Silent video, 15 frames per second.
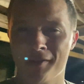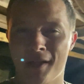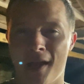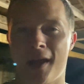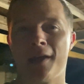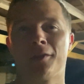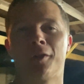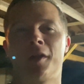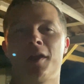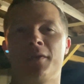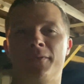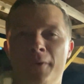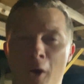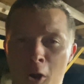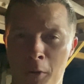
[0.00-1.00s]
day learning
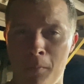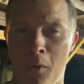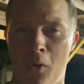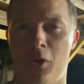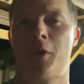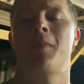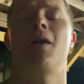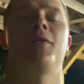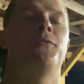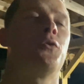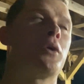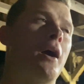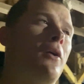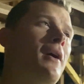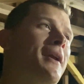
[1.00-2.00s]
far more about
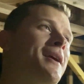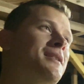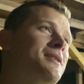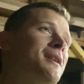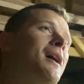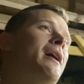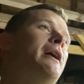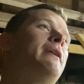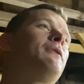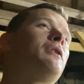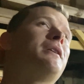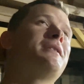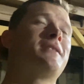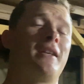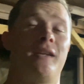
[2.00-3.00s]
4L80s than I
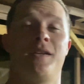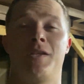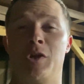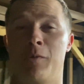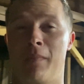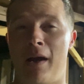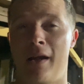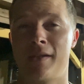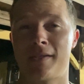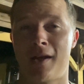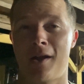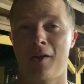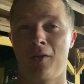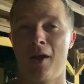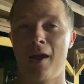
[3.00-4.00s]
ever intended to in my
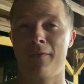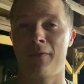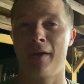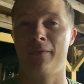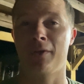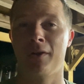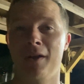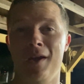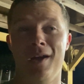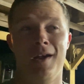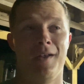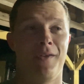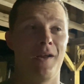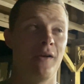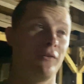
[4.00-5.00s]
entire life, than
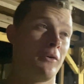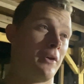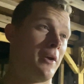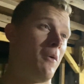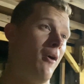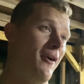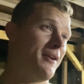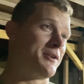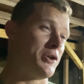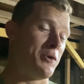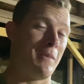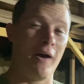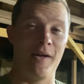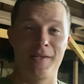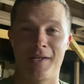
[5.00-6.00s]
I ever really wanted to
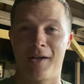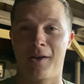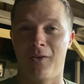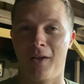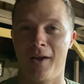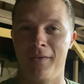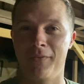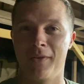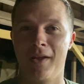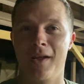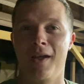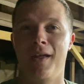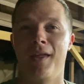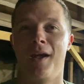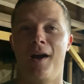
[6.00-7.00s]
in my entire life,
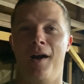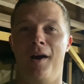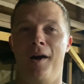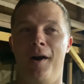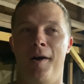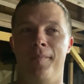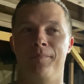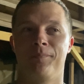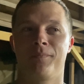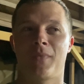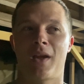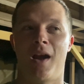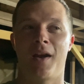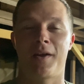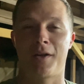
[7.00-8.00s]

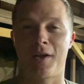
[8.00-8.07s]
I can